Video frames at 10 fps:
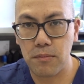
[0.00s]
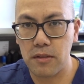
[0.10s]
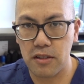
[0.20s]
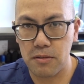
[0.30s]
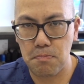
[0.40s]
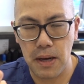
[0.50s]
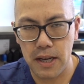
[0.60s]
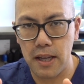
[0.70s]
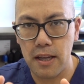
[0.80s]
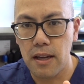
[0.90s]
this
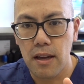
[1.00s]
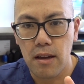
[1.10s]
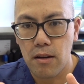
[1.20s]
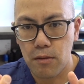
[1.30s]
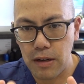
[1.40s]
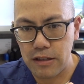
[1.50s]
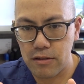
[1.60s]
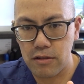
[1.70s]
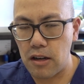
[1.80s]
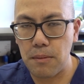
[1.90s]
putty
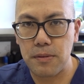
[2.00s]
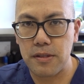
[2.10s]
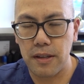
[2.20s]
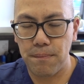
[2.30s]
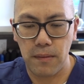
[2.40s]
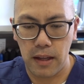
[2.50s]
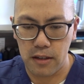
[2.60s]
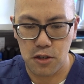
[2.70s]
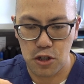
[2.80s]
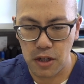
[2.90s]
resin composite
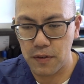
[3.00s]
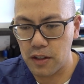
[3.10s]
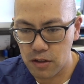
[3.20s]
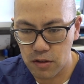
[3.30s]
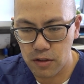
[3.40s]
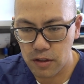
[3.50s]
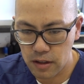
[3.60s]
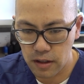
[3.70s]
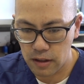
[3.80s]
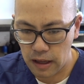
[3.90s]
and shove it into
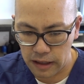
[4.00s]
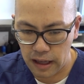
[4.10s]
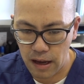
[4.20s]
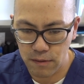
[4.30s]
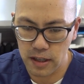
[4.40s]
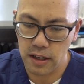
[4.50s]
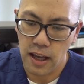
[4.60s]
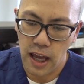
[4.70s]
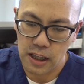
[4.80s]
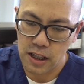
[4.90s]
the cavity,
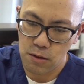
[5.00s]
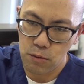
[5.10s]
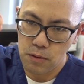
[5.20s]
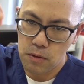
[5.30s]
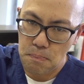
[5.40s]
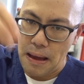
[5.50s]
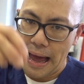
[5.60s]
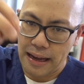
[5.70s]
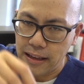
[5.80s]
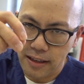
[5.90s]
and then we would
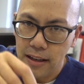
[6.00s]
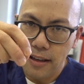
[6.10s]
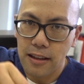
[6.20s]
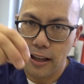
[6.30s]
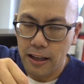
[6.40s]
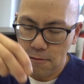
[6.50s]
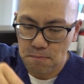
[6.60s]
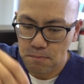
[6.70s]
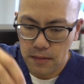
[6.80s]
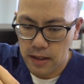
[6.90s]
pack it like
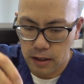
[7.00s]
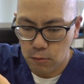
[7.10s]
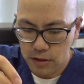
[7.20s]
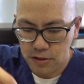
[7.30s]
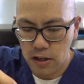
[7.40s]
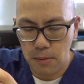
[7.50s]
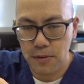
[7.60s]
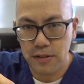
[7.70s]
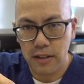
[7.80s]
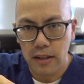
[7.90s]
it was
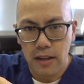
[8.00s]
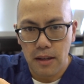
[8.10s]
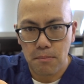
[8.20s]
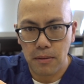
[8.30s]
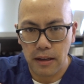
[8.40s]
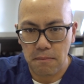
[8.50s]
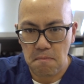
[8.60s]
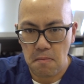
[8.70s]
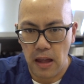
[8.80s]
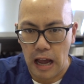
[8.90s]
composite. But
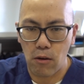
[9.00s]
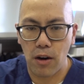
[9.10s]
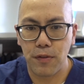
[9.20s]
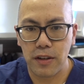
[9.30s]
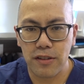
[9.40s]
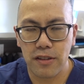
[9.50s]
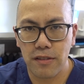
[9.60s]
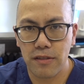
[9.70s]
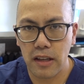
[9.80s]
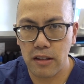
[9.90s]
how often is
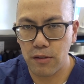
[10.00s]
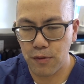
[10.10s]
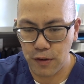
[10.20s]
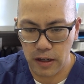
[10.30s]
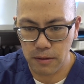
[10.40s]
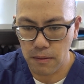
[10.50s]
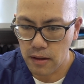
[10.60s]
it that you'd find